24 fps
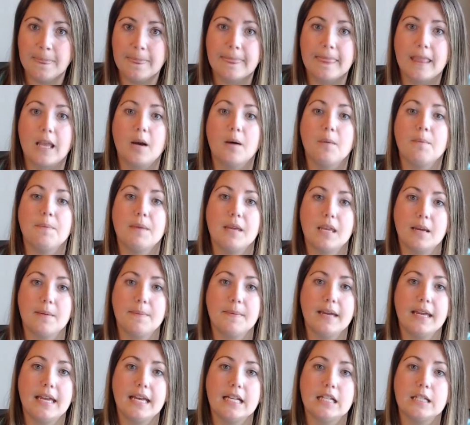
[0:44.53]
Now, me and
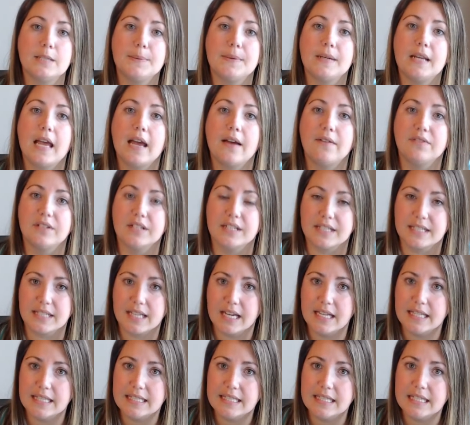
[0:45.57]
my husband have
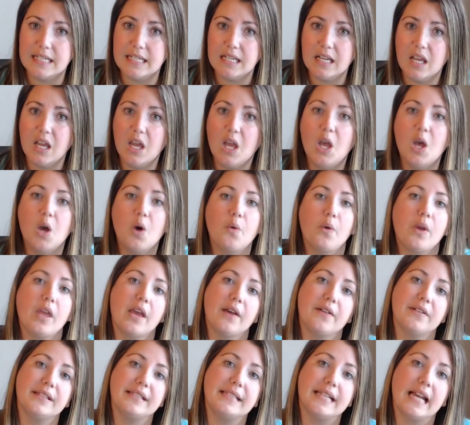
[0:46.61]
discussed it. We
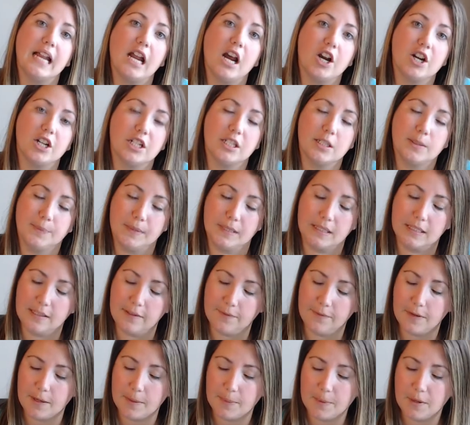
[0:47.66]
have set our
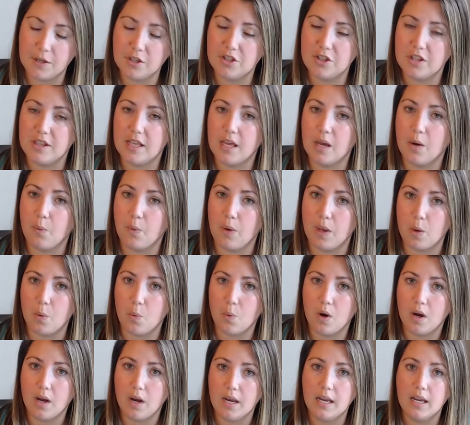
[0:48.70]
specific budget that we
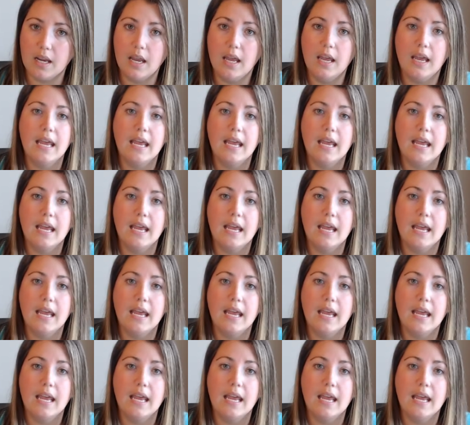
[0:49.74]
want.